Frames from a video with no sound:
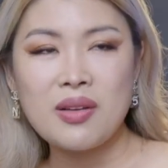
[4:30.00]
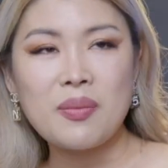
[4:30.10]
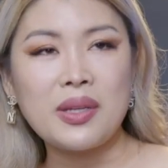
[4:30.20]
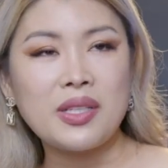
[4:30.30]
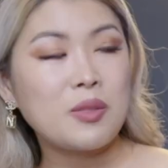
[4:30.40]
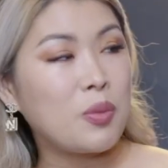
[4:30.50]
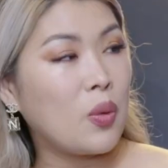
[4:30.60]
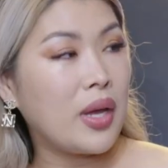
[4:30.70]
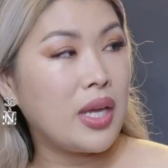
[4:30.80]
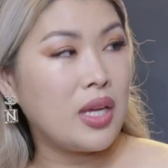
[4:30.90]
But this
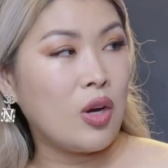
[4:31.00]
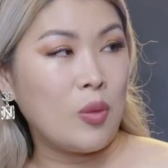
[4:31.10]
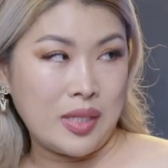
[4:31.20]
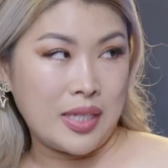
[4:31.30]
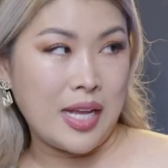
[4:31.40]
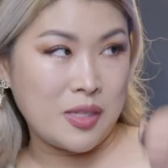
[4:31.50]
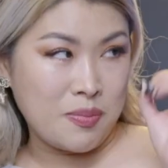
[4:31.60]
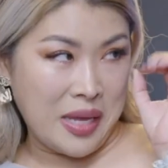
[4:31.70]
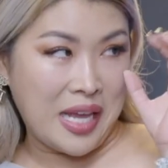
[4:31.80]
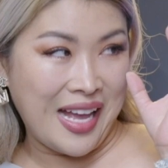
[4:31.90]
boy obviously has
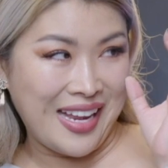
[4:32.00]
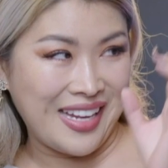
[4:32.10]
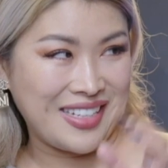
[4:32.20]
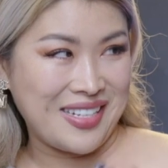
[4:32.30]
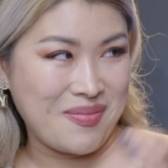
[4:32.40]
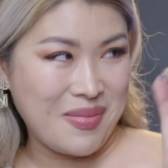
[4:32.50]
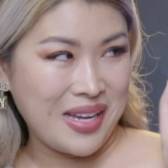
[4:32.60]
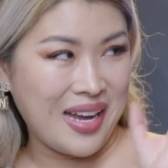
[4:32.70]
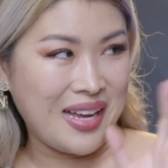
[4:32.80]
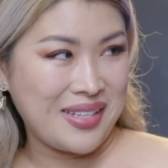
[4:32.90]
big eyelashes, big
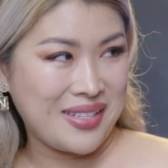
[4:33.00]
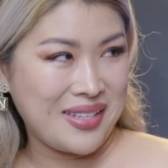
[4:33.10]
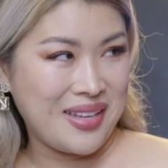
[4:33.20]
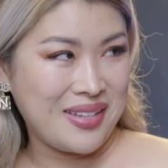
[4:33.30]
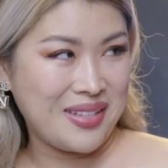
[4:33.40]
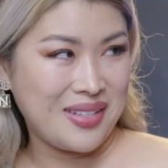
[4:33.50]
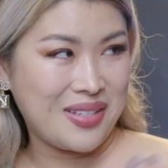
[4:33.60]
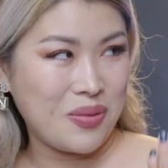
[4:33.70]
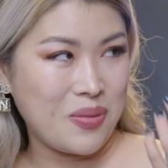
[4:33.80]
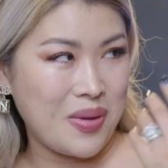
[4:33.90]
eyes.
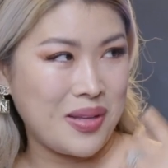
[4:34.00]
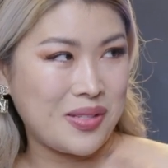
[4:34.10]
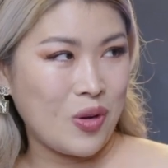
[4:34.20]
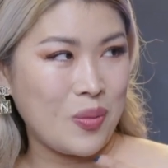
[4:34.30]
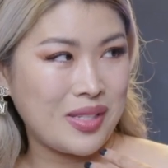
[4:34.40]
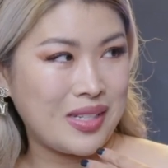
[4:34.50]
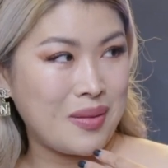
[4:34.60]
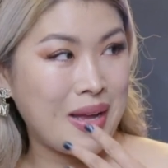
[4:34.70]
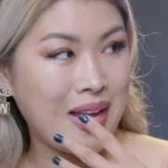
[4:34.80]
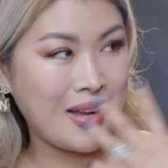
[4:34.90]
So it's obviously
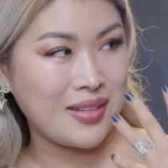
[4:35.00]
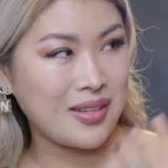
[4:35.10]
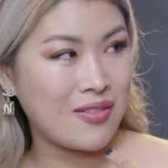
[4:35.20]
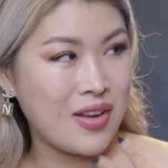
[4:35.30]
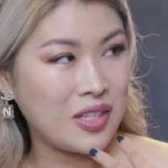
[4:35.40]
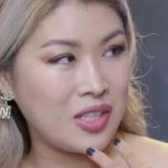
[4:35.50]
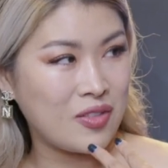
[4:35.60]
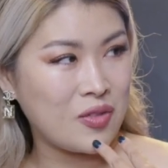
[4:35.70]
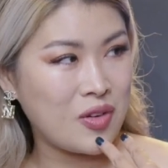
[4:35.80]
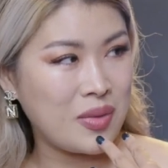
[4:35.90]
my eyes are very
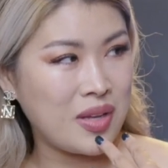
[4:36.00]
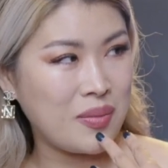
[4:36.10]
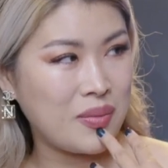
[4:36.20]
different from him.